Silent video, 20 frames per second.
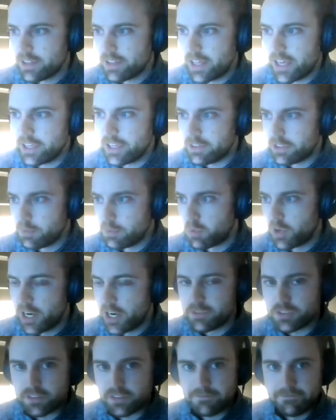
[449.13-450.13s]
like the
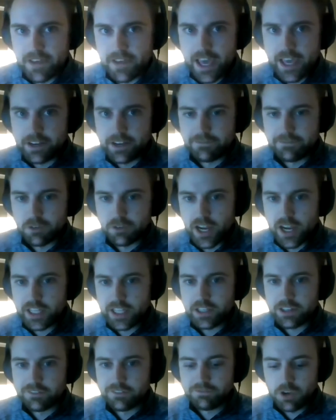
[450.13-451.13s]
Braves fed
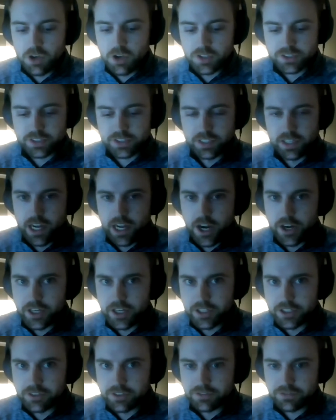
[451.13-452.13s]
Freddie a false
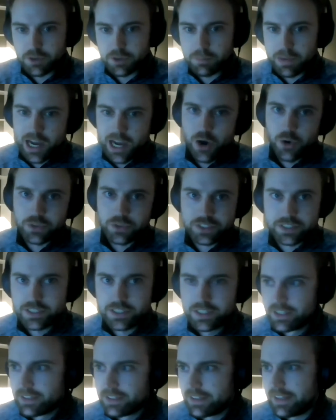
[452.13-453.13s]
narrative about
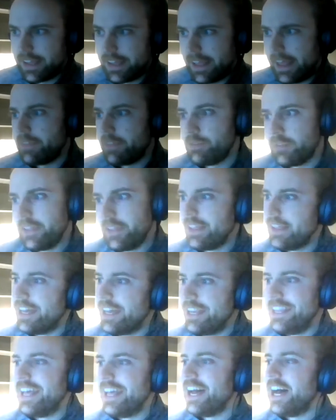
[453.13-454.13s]

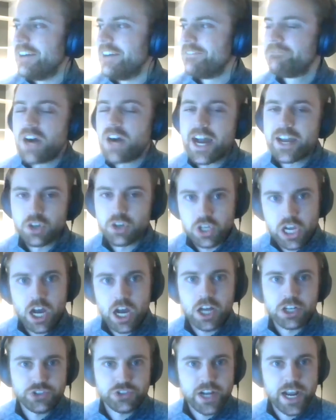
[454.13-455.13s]
a final
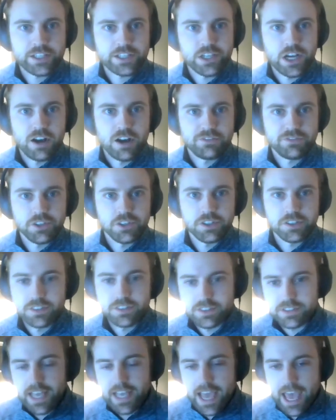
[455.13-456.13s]
contract offer
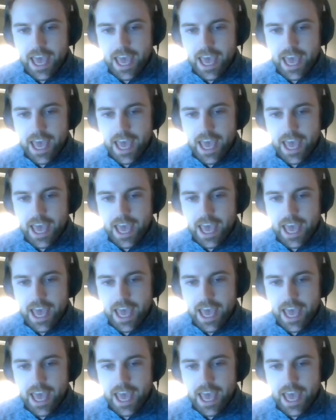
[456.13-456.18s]
that